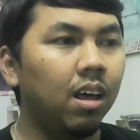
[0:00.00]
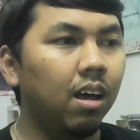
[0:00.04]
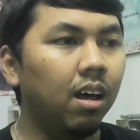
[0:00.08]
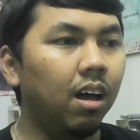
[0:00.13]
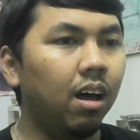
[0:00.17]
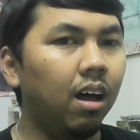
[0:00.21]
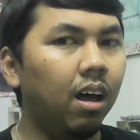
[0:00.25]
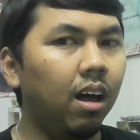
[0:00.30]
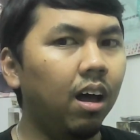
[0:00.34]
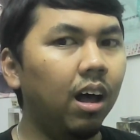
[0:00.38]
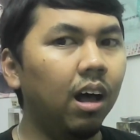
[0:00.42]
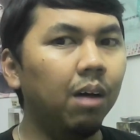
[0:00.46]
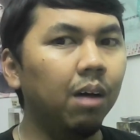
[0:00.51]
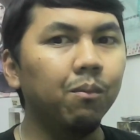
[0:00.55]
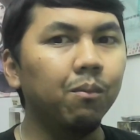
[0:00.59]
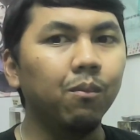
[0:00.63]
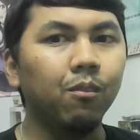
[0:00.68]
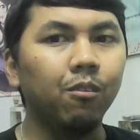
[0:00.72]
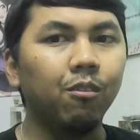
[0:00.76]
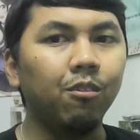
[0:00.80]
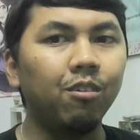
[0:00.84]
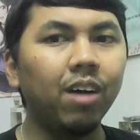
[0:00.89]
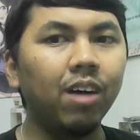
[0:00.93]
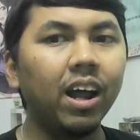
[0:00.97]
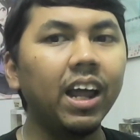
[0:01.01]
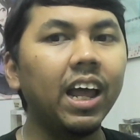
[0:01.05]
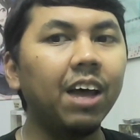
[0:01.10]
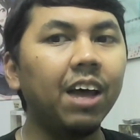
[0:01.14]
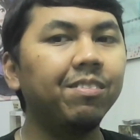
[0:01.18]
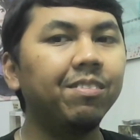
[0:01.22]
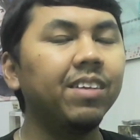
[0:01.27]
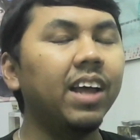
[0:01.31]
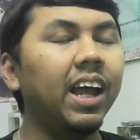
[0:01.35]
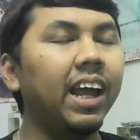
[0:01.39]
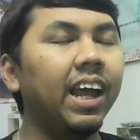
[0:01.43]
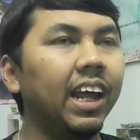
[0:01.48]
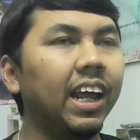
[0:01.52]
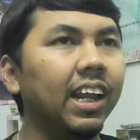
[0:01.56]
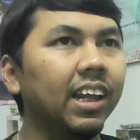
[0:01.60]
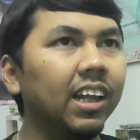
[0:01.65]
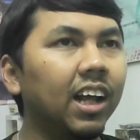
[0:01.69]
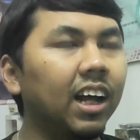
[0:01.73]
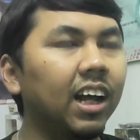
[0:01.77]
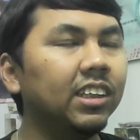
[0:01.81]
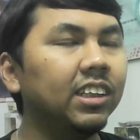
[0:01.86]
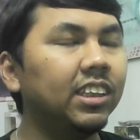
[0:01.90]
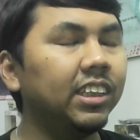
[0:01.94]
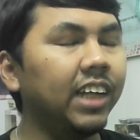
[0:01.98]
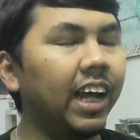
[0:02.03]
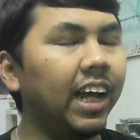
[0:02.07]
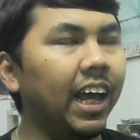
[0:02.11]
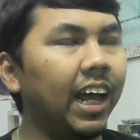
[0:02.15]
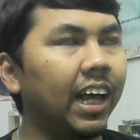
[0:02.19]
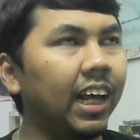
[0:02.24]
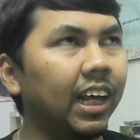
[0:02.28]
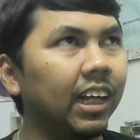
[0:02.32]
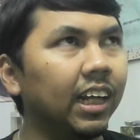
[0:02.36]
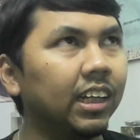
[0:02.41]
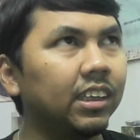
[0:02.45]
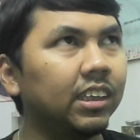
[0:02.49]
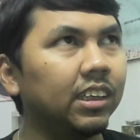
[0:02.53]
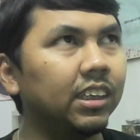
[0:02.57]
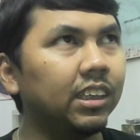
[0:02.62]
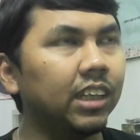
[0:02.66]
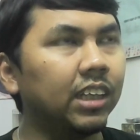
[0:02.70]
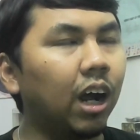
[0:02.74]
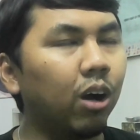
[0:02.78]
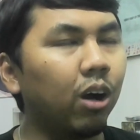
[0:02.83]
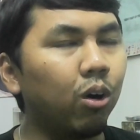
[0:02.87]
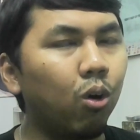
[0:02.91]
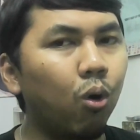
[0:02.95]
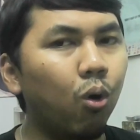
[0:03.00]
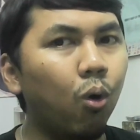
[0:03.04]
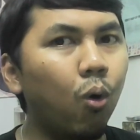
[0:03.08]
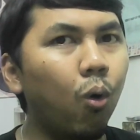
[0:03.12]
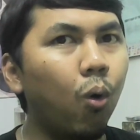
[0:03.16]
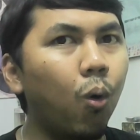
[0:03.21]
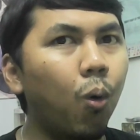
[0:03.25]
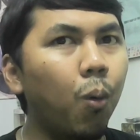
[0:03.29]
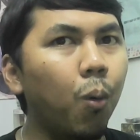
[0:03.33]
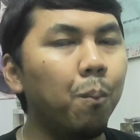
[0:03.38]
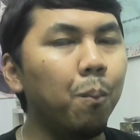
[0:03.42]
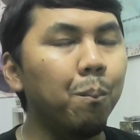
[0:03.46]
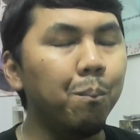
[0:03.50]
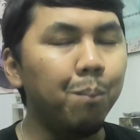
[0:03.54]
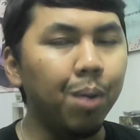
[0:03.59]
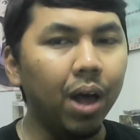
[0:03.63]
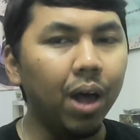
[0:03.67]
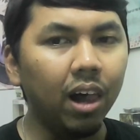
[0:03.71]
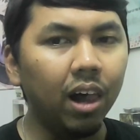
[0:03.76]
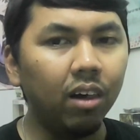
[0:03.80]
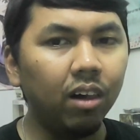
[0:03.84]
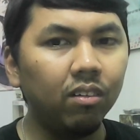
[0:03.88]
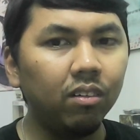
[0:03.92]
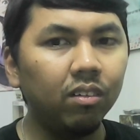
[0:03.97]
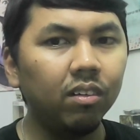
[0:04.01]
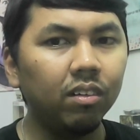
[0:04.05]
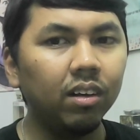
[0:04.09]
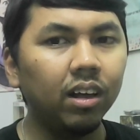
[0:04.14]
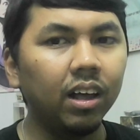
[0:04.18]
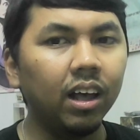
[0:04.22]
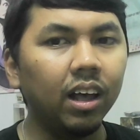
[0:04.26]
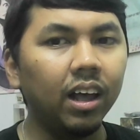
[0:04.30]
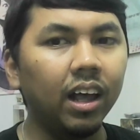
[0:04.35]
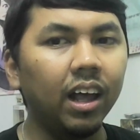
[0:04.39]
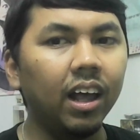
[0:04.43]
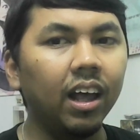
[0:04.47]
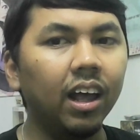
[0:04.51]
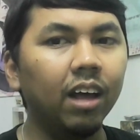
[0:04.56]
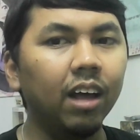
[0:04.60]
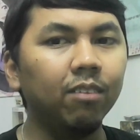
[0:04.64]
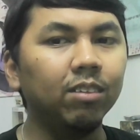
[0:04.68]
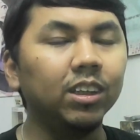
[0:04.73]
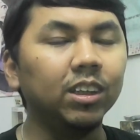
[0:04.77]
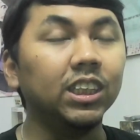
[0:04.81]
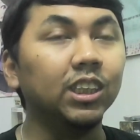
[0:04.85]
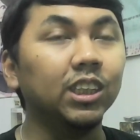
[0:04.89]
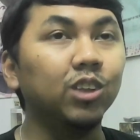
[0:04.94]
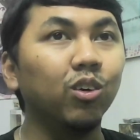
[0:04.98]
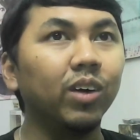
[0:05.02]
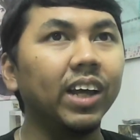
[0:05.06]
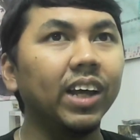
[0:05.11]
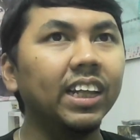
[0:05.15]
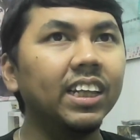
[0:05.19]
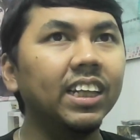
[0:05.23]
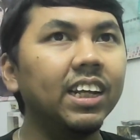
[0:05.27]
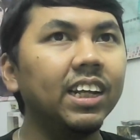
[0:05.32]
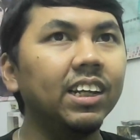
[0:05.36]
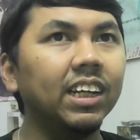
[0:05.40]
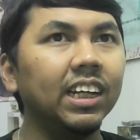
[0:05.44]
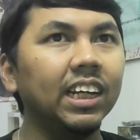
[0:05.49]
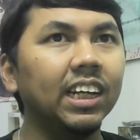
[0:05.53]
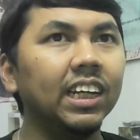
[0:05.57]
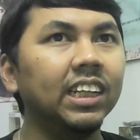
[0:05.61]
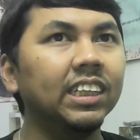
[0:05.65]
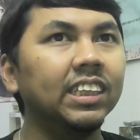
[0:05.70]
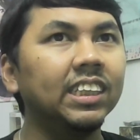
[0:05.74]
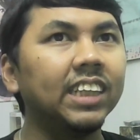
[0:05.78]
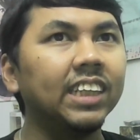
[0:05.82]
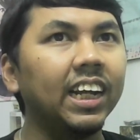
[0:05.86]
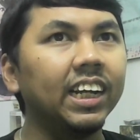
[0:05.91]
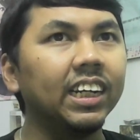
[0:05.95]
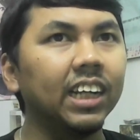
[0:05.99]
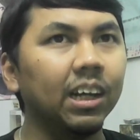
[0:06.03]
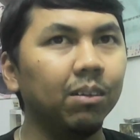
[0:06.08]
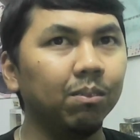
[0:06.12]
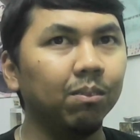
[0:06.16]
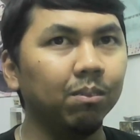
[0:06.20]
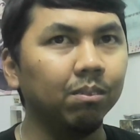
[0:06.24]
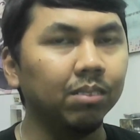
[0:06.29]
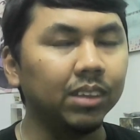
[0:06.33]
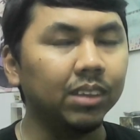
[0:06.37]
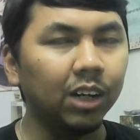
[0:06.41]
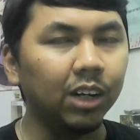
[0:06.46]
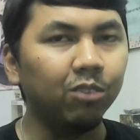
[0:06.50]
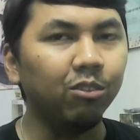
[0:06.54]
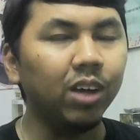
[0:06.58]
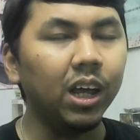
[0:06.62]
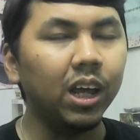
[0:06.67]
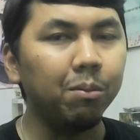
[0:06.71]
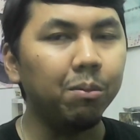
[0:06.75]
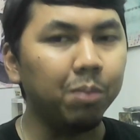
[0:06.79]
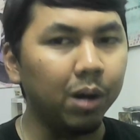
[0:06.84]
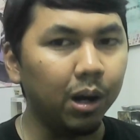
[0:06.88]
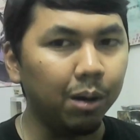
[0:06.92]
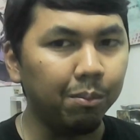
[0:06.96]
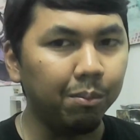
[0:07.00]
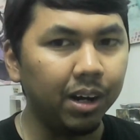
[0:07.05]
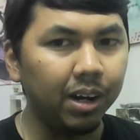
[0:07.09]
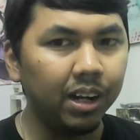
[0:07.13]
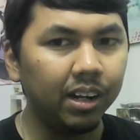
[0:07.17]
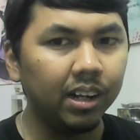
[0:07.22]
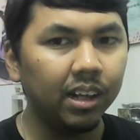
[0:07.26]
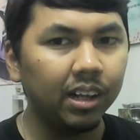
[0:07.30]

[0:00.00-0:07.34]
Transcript: Um, right after I had lunch at Taco Bell, uh, which is located inside um, Sunway Pyramid,